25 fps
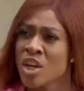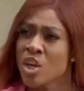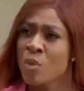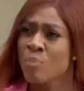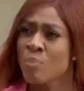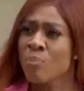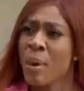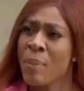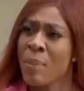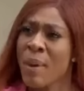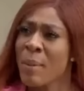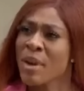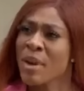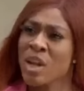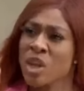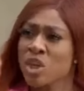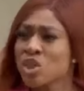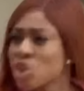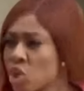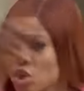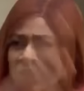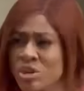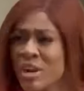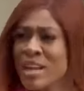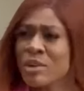Probably
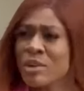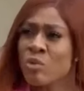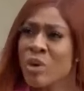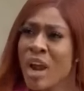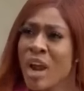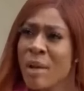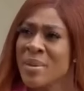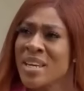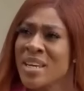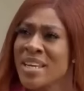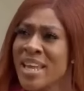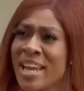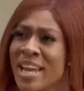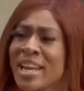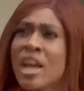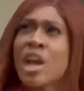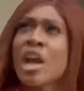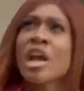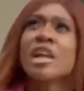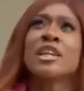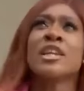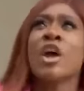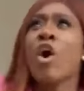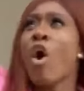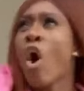your children would have been
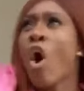dead.